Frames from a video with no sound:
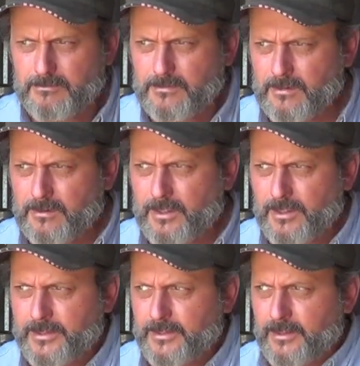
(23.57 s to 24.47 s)

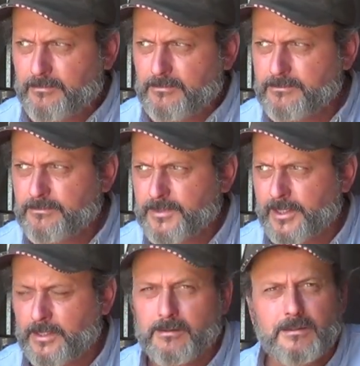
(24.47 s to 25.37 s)

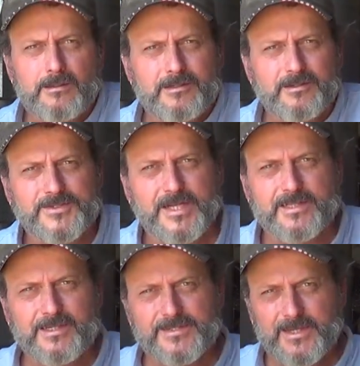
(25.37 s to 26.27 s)
don't know
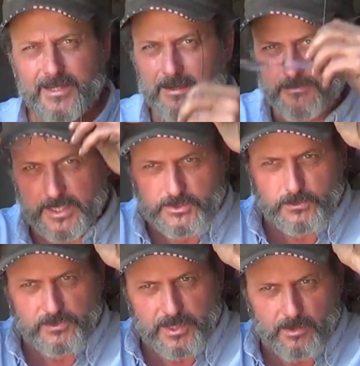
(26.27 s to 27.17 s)
exactly how to say it. I'm not
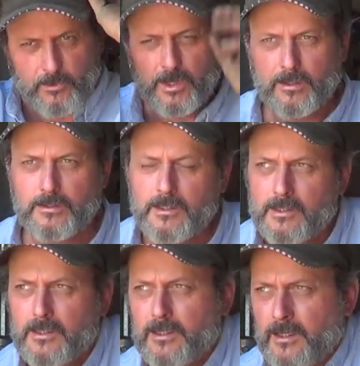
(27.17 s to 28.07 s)
doing that well.
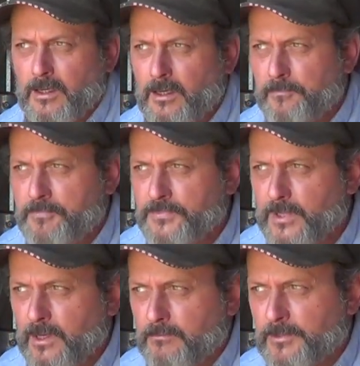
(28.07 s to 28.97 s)

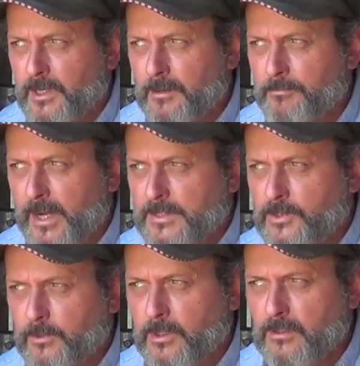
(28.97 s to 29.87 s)
I'm back
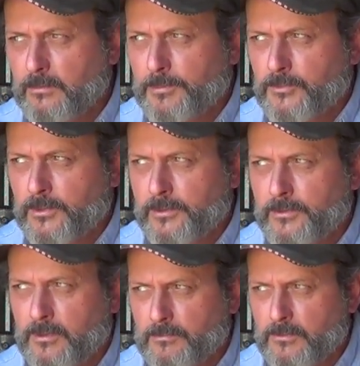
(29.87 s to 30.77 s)
to work a little bit more than
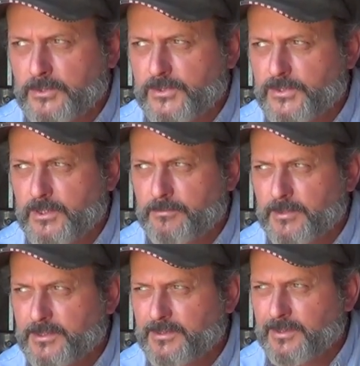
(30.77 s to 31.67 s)
normal, which is good,
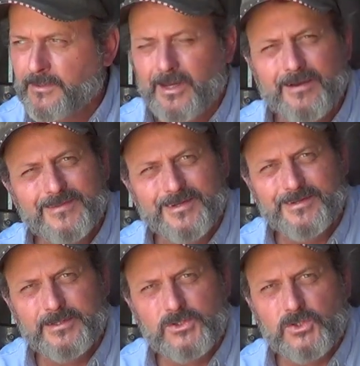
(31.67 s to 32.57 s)
but you know, I haven't done
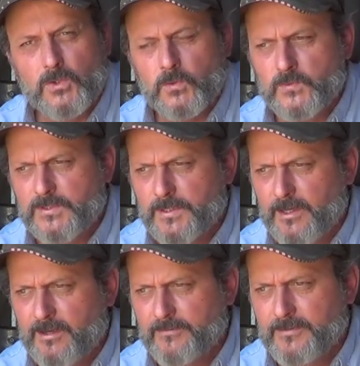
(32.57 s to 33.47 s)
any shows and I
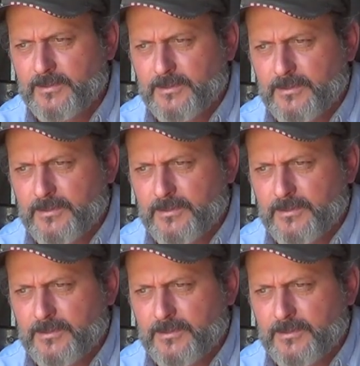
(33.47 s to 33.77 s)
haven't